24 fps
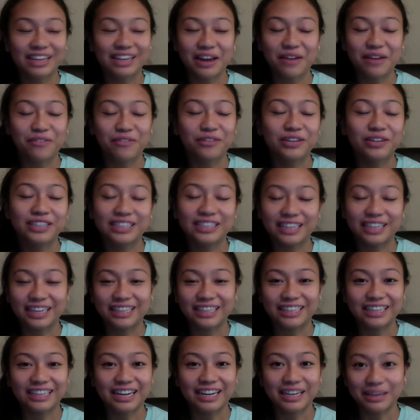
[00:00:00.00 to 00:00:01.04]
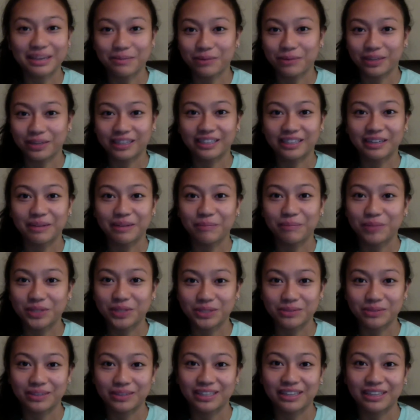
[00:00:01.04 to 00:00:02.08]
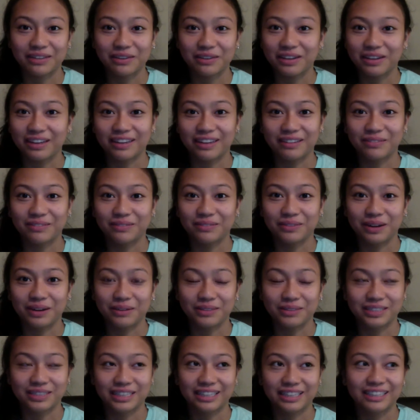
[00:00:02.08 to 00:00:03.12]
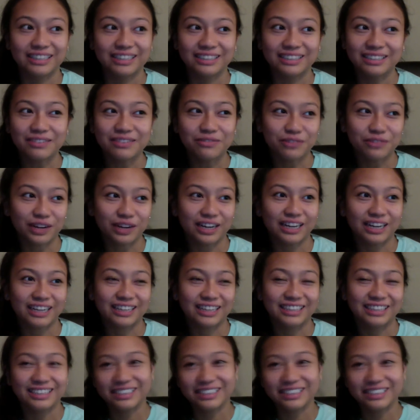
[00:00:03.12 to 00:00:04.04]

every day that I kept waking up this week, I was like, is it Friday?